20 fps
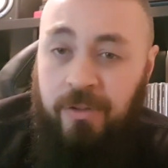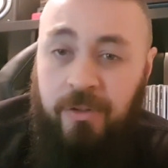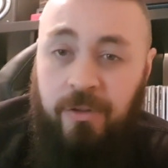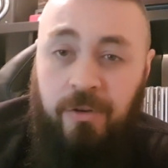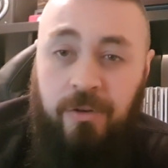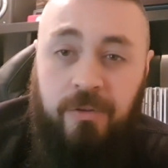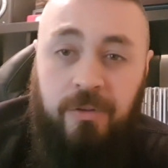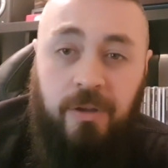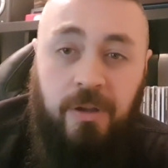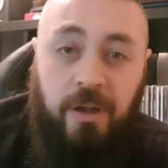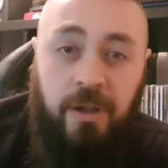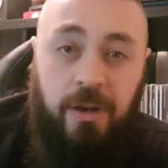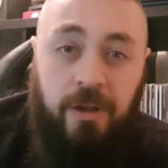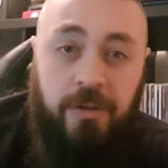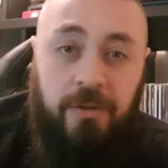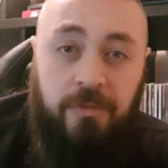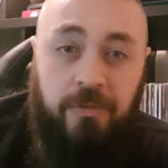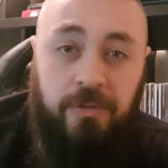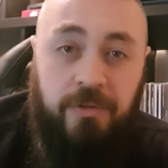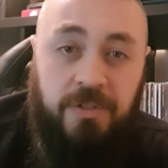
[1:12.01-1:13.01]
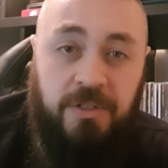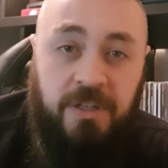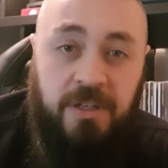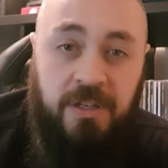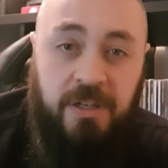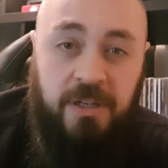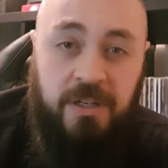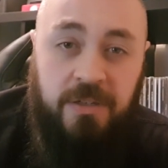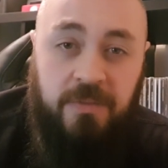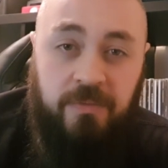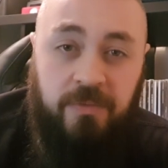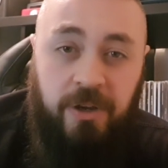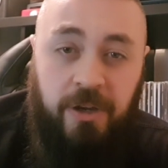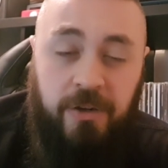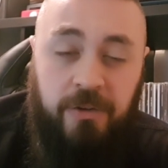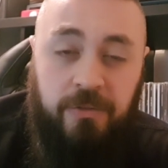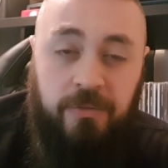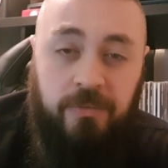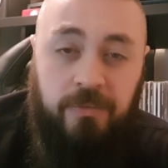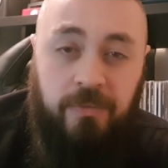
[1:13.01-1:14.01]
got a load of new CDs and
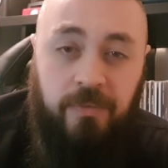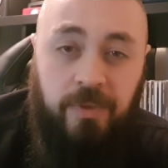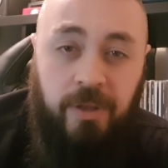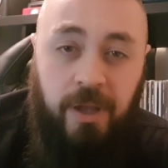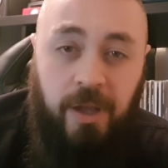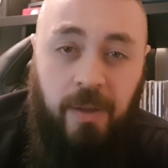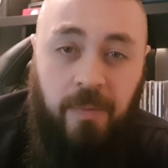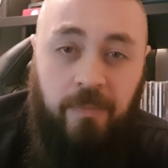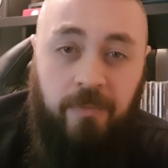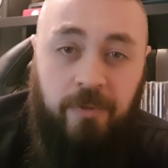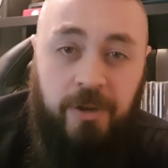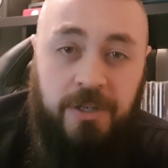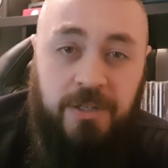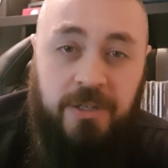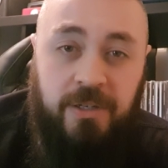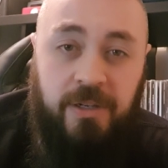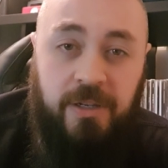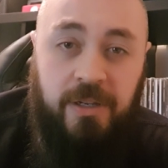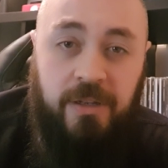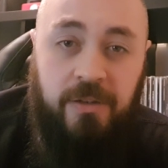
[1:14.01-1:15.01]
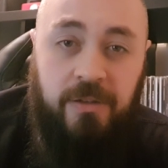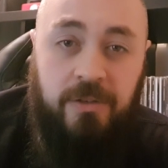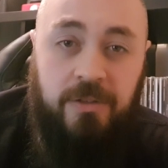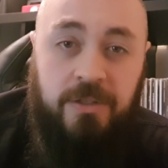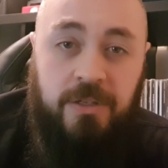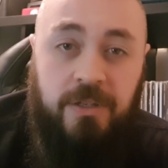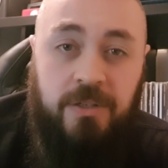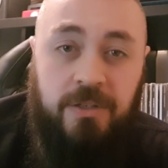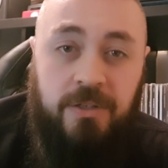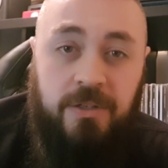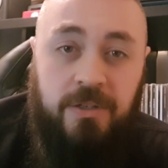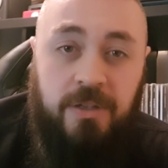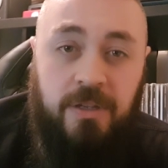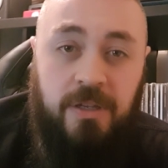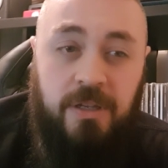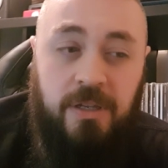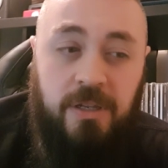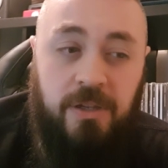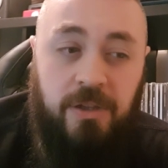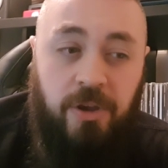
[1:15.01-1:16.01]
vinyl recently. Since
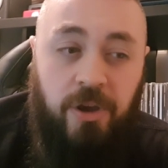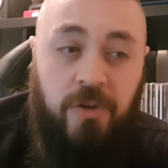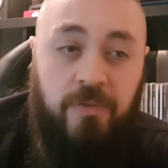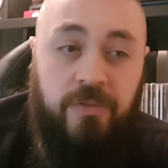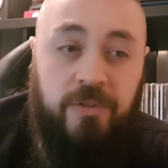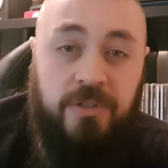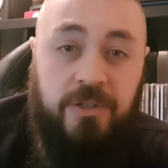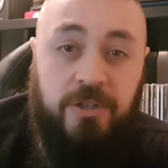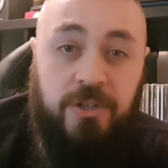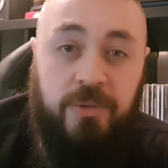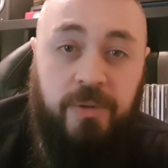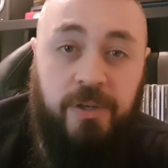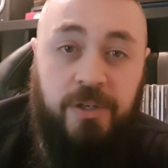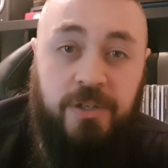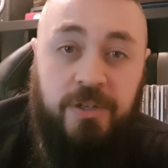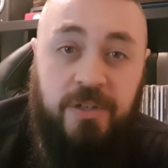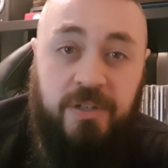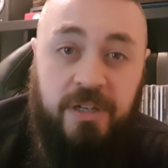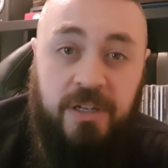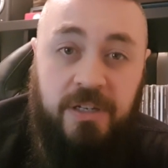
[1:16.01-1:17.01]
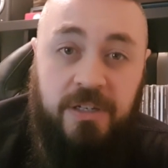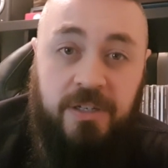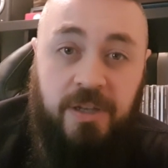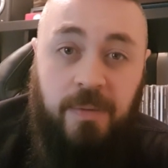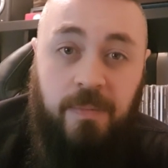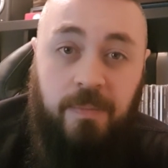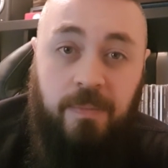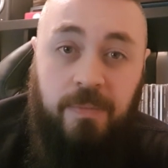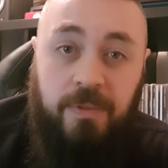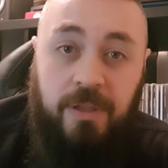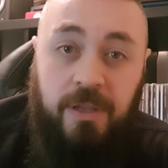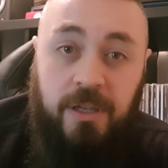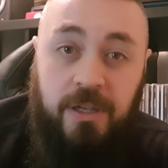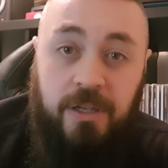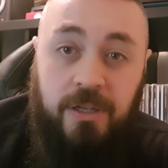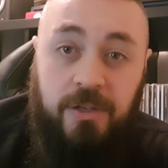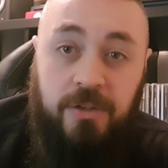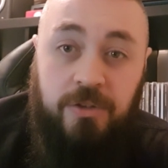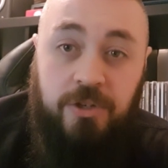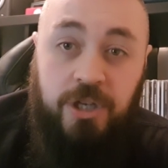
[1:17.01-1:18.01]
the COVID situation has eased up,
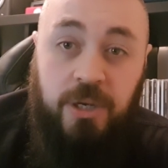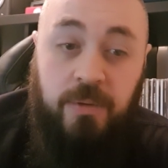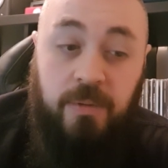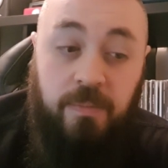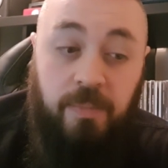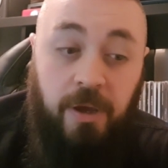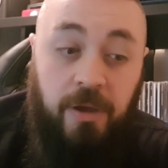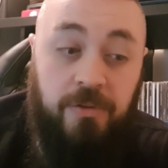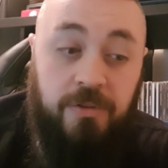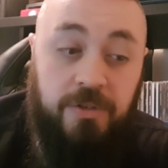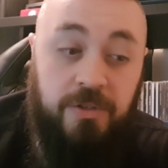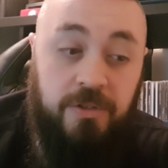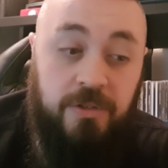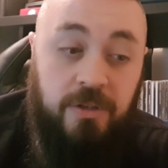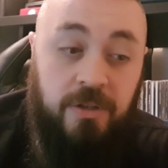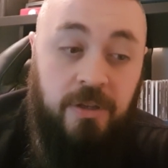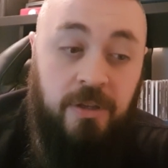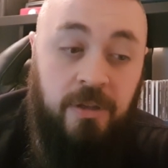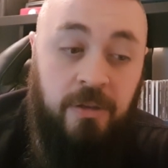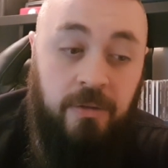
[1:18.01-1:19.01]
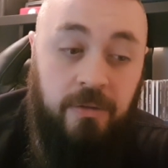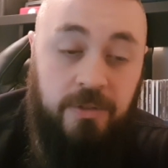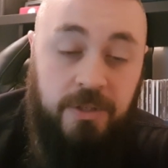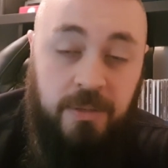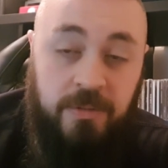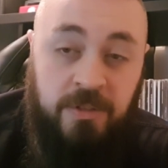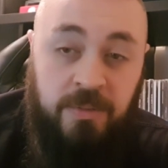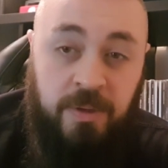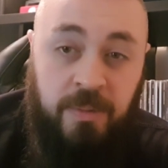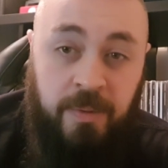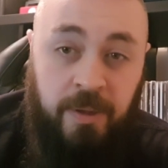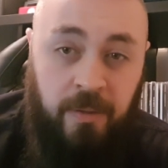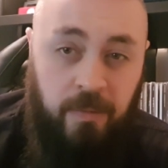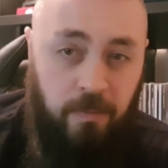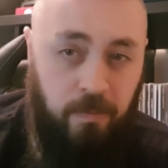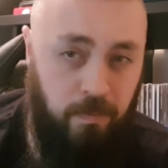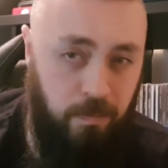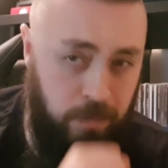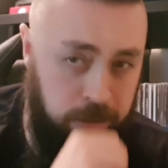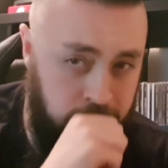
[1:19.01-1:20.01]
the German post seems to be a bit,
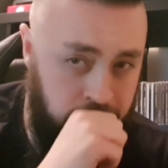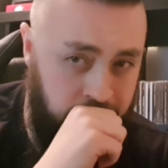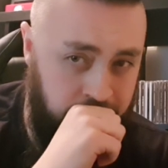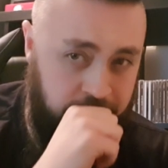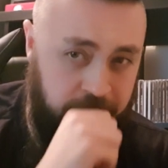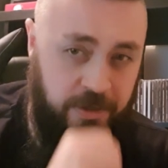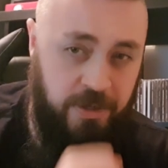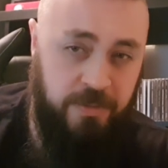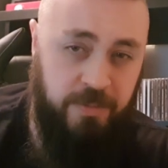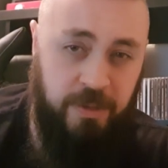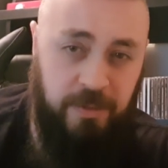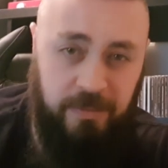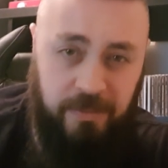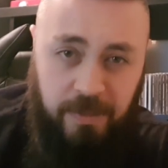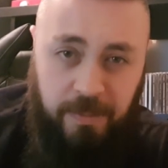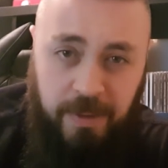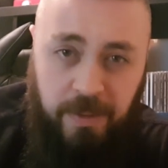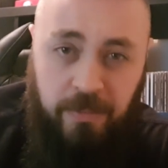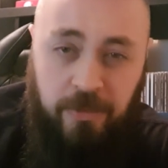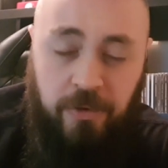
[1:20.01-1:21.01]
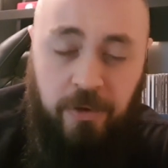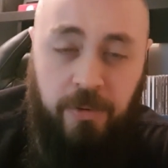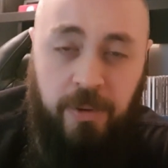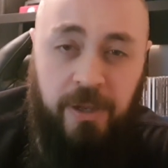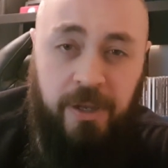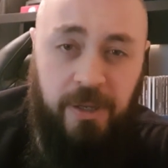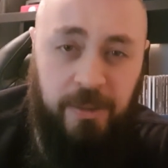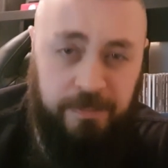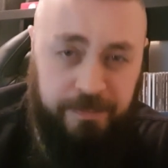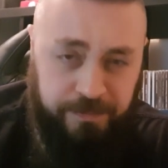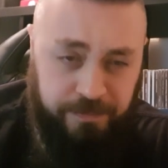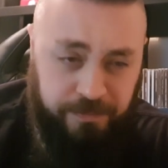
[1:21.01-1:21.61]
excuse me, a bit more quicker